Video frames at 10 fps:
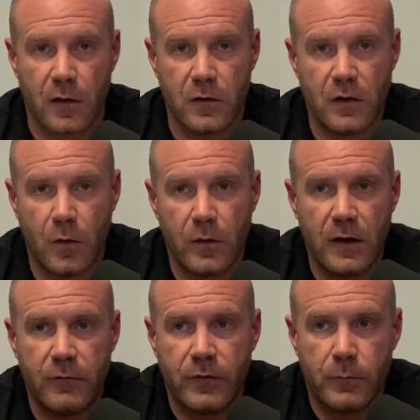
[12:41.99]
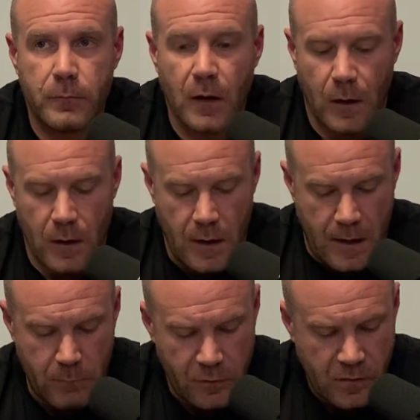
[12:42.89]
You know,
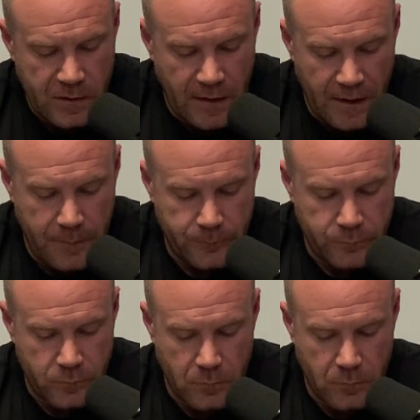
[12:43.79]
and most of the time,